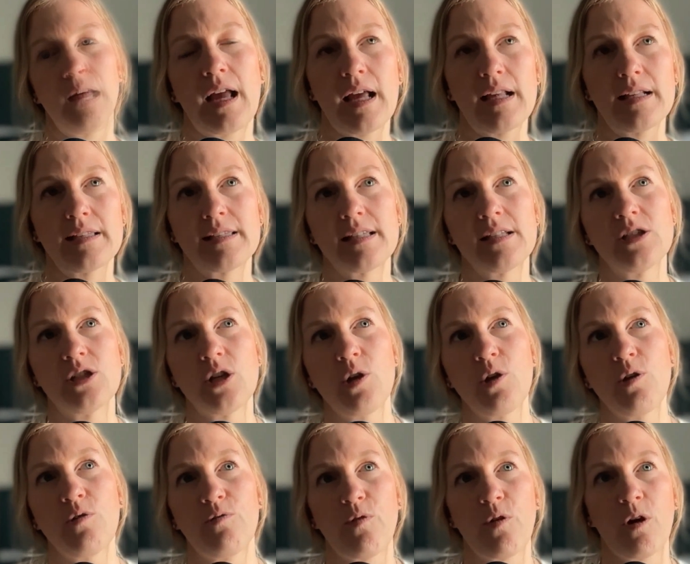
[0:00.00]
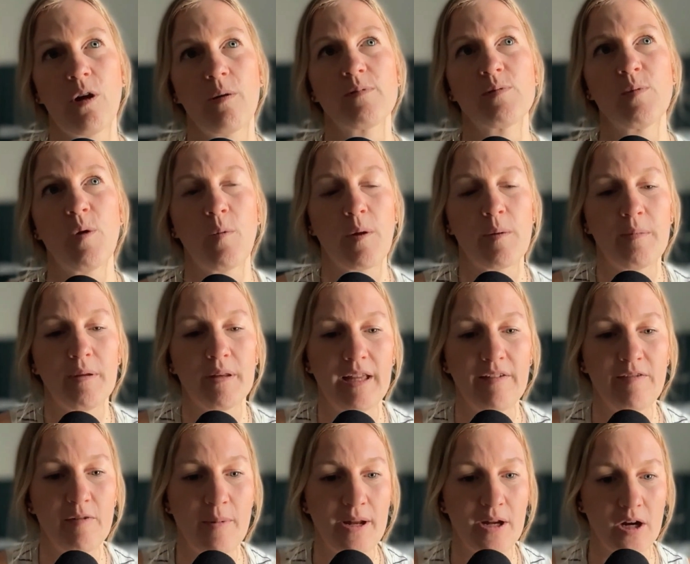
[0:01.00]
it's in two forms, what we
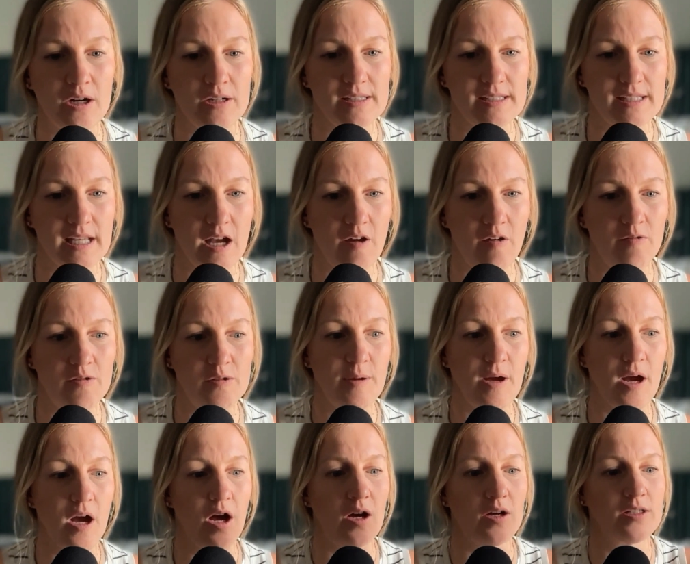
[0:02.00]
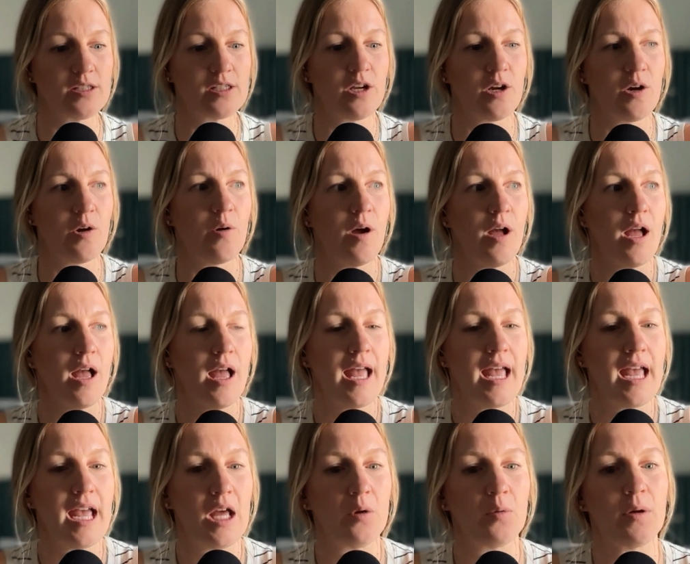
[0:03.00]
believe about ourselves, but also
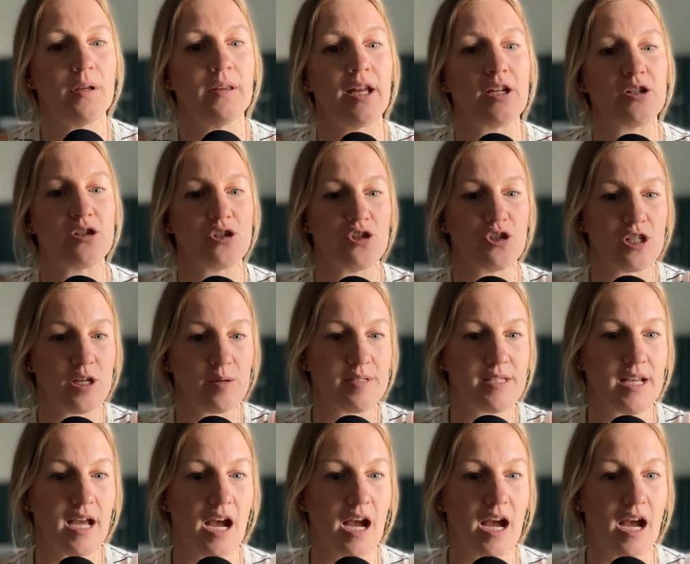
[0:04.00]
in relationship to